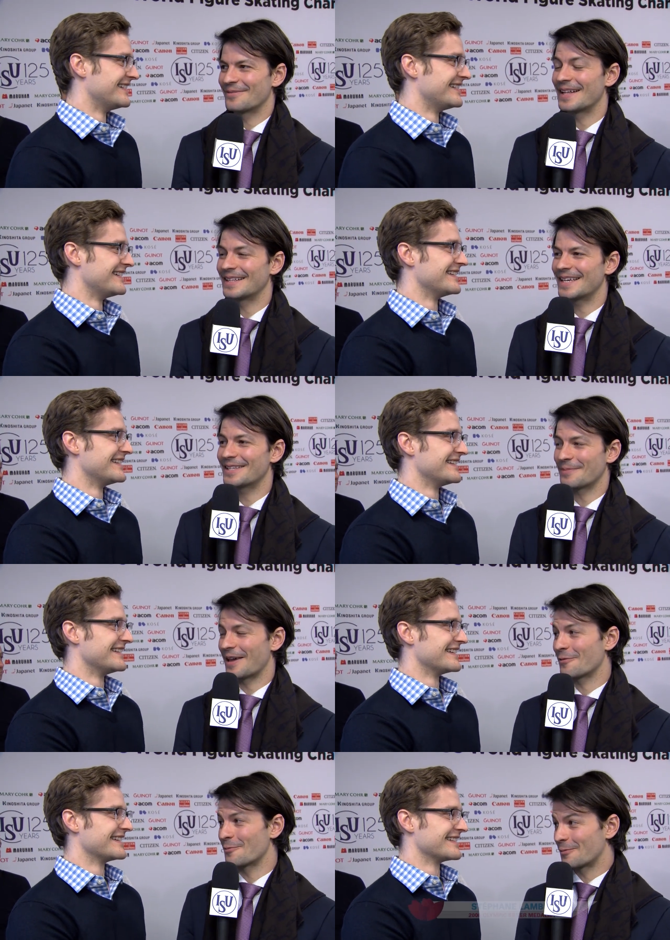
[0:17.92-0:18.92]
Speaker 1: Well, it's
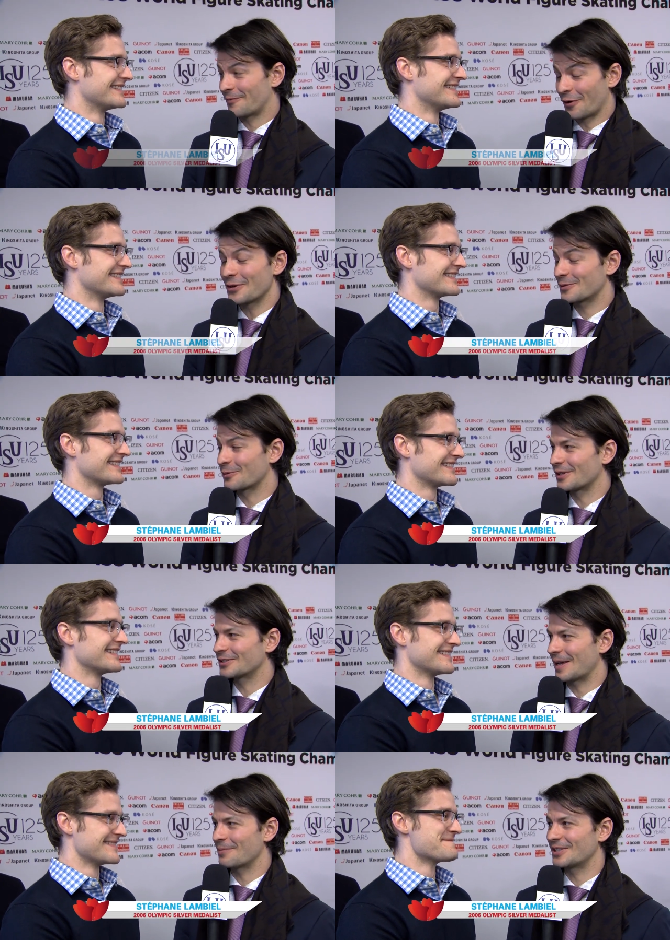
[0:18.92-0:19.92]
my first
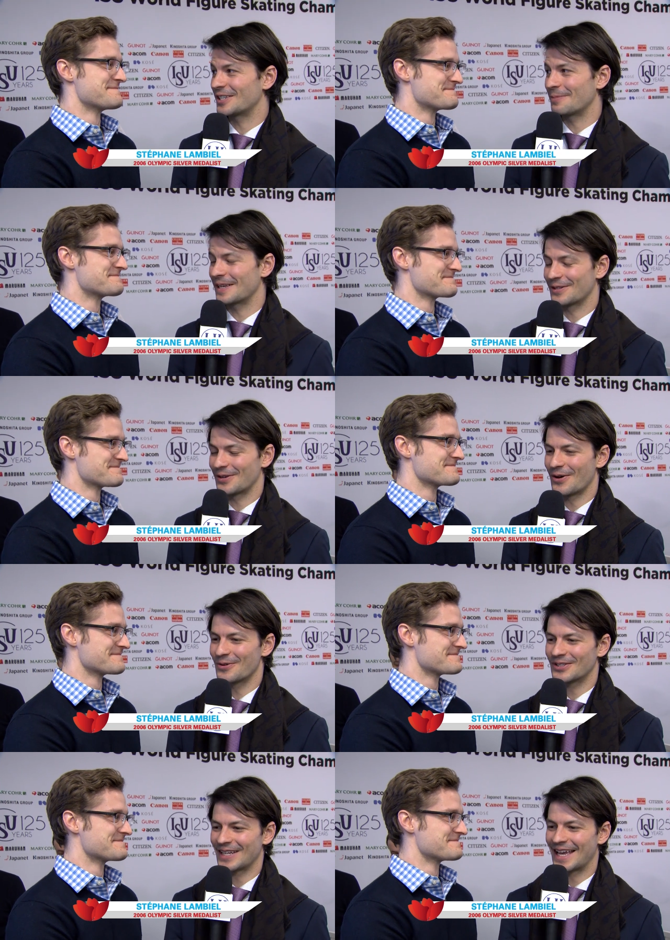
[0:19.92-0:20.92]
world championship as a
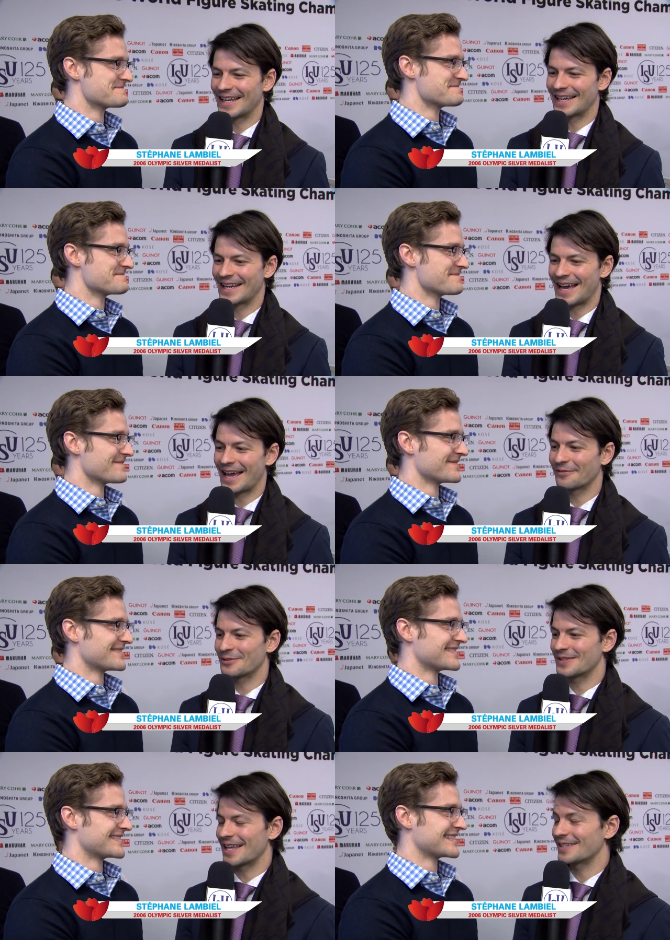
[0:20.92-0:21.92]
coach, and I have
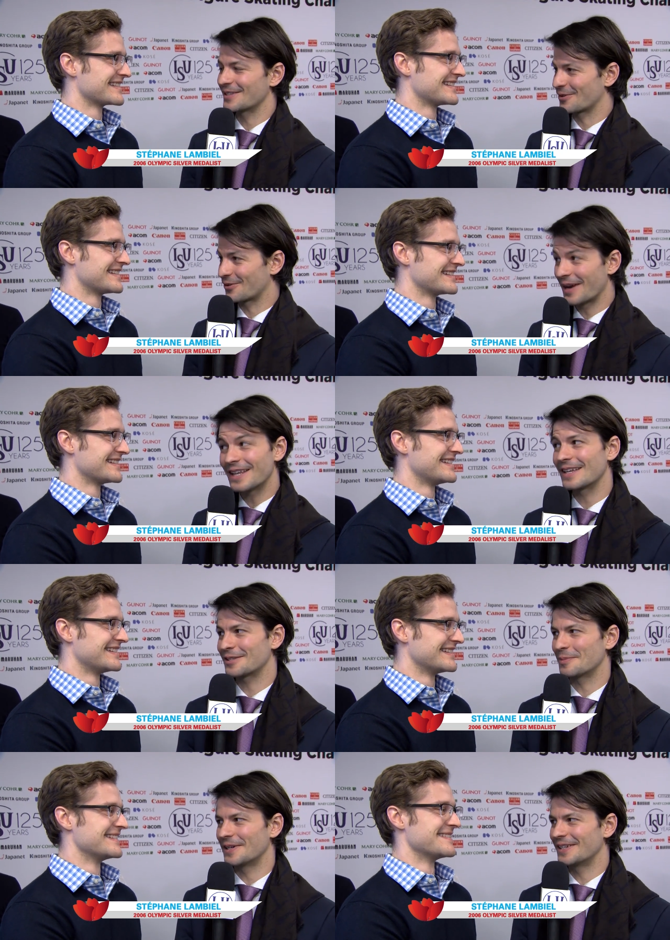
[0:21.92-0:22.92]
to say it's a great
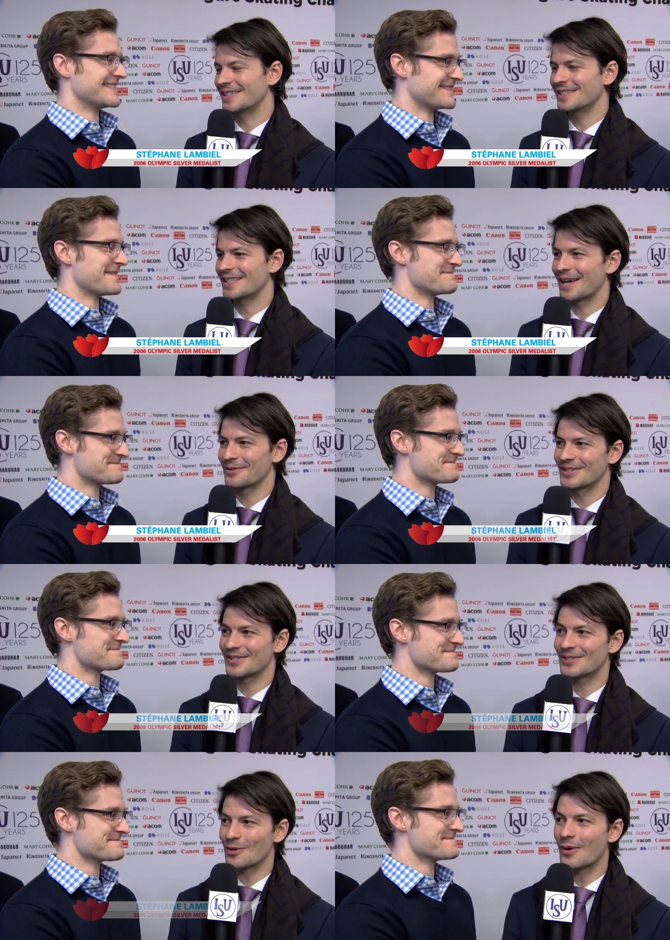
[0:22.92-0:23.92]
experience. I was
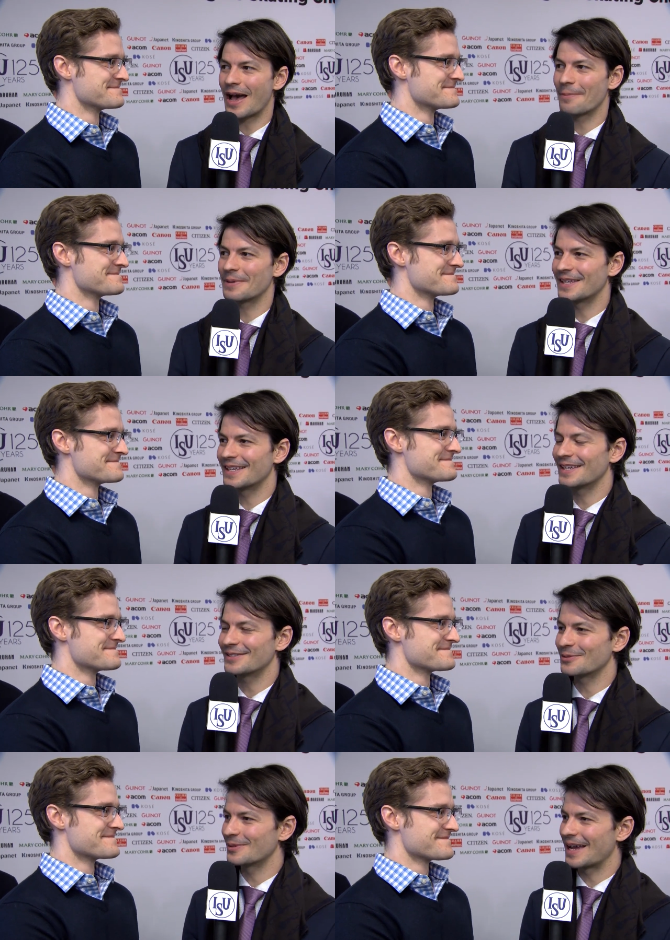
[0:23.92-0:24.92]
so
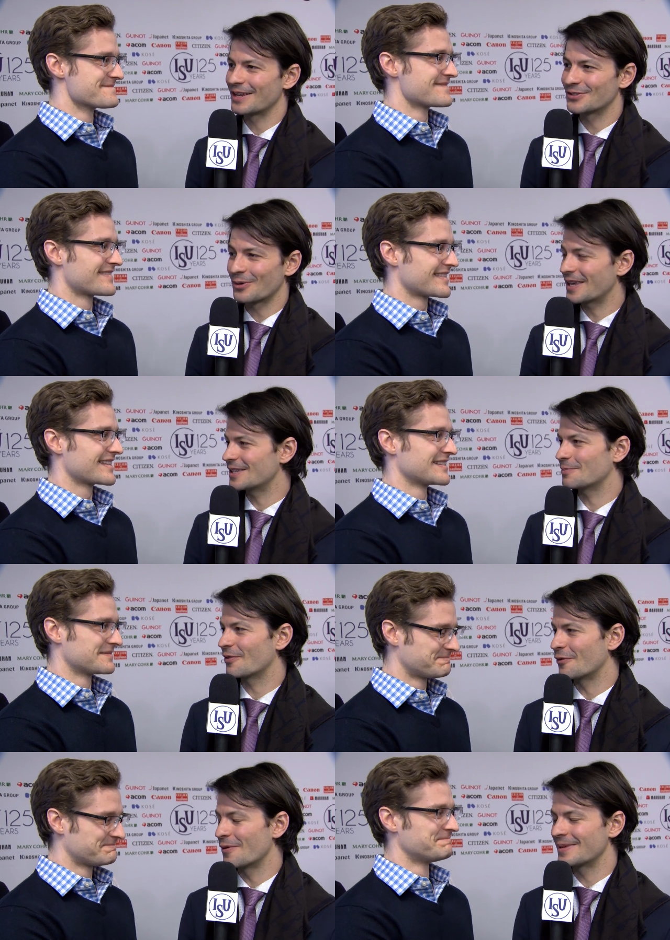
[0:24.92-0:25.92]
happy to enjoy his
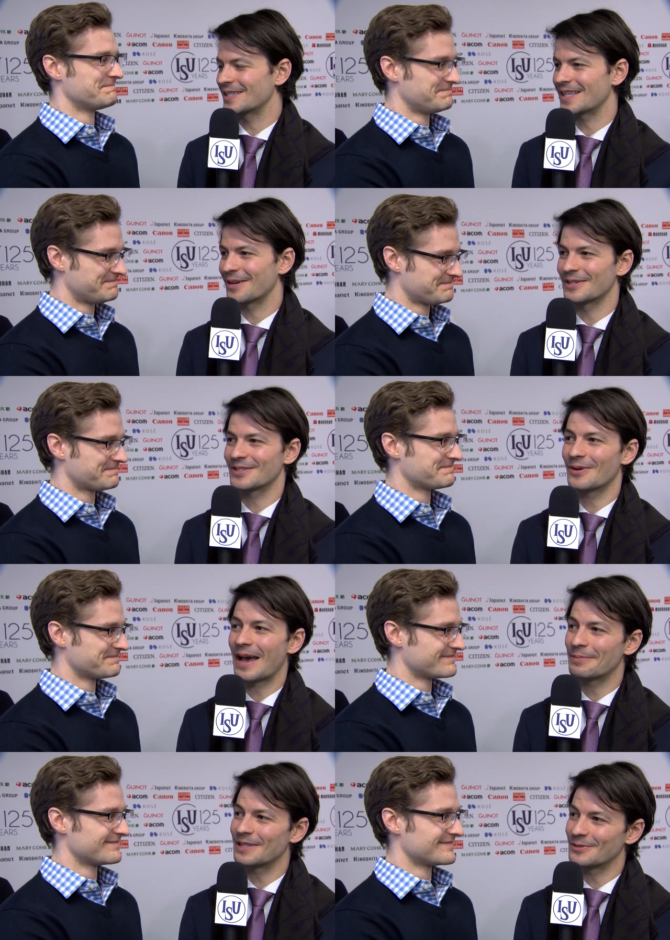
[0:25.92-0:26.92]
performance. I was so
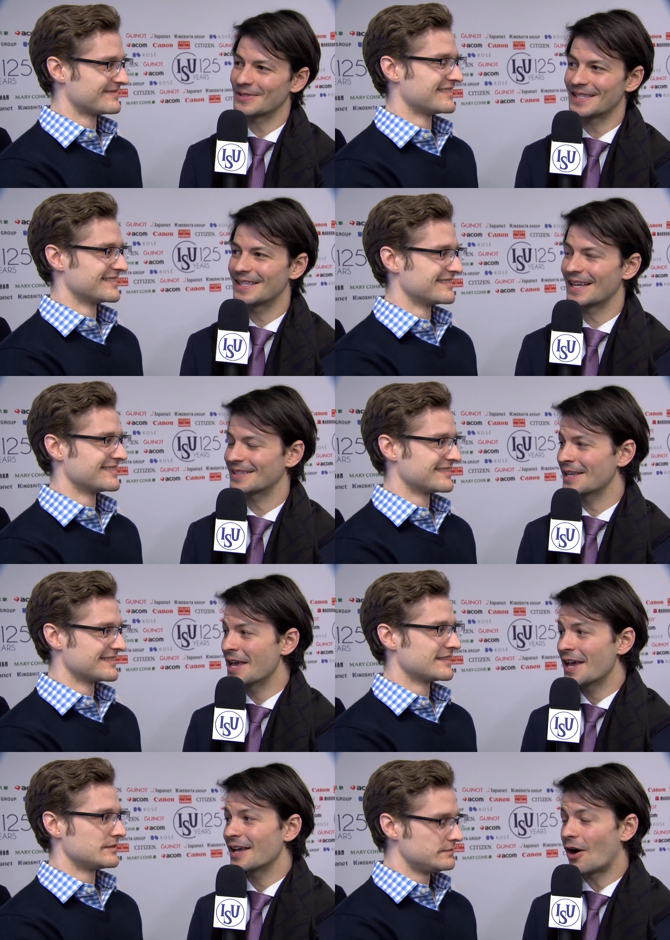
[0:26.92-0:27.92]
happy to see that
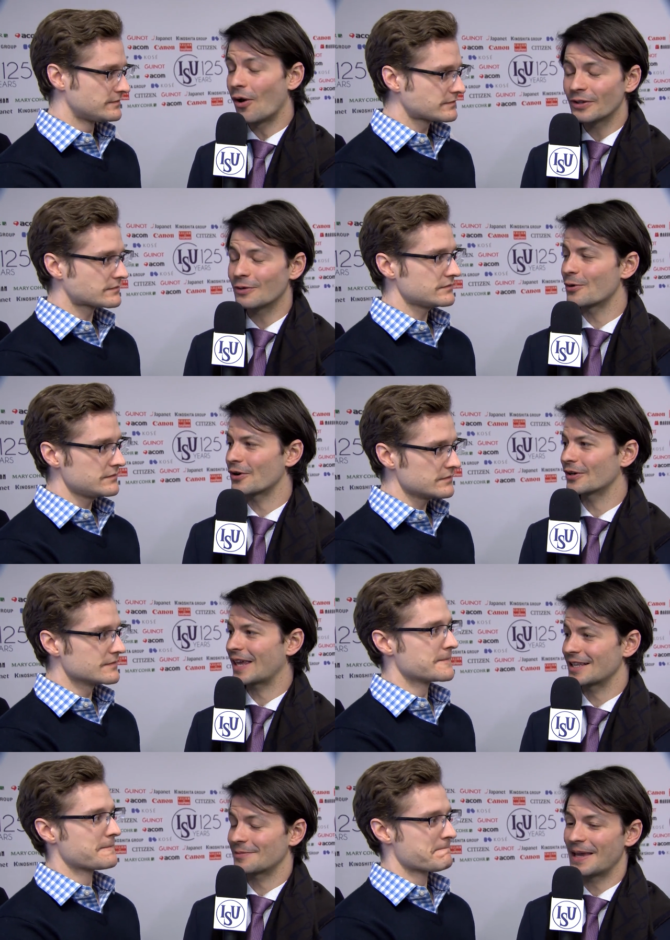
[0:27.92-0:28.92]
all the
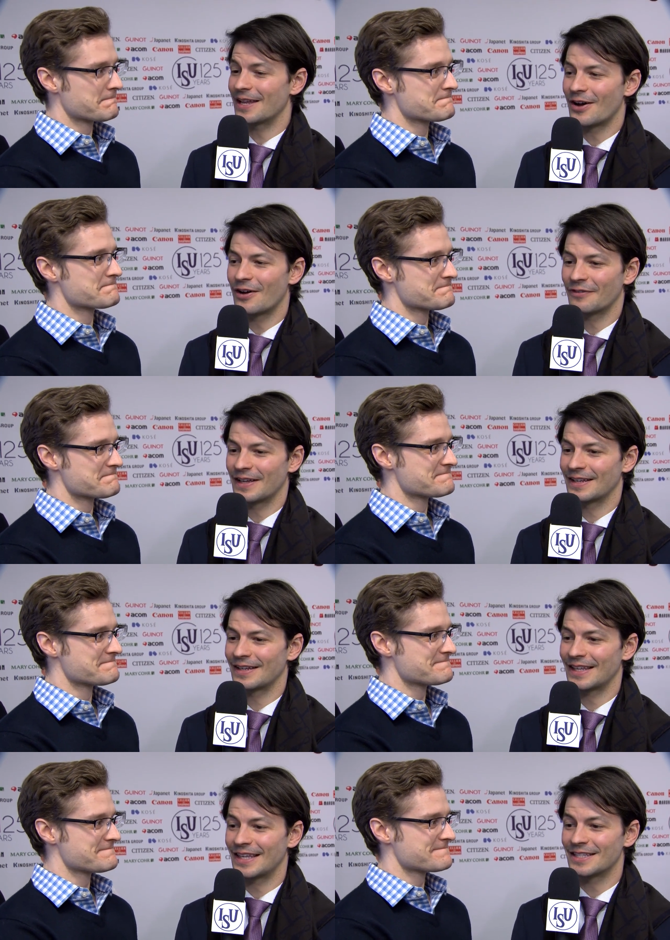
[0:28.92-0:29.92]
work has paid off,
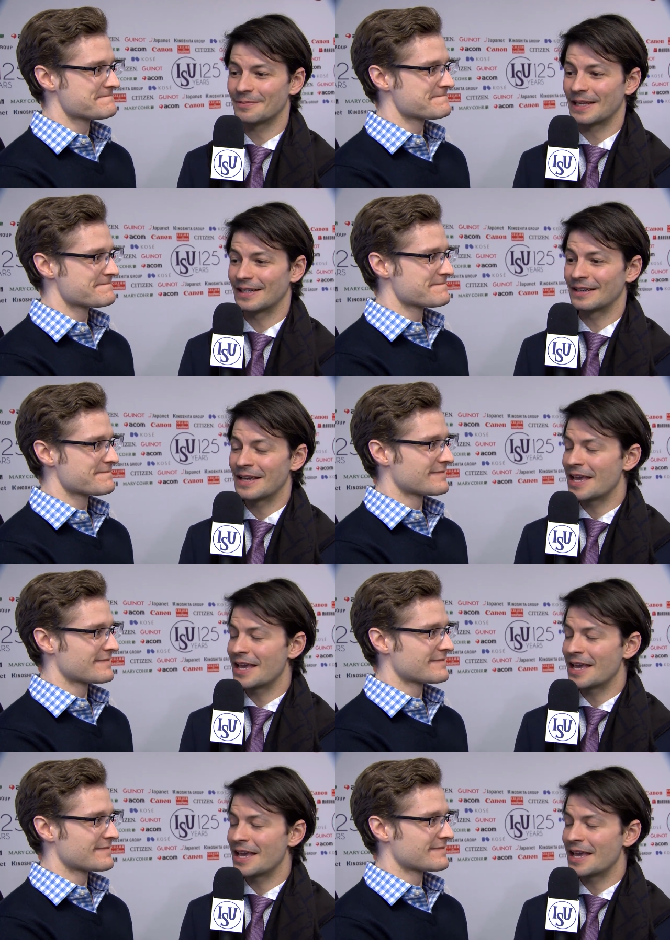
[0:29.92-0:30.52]
and he's been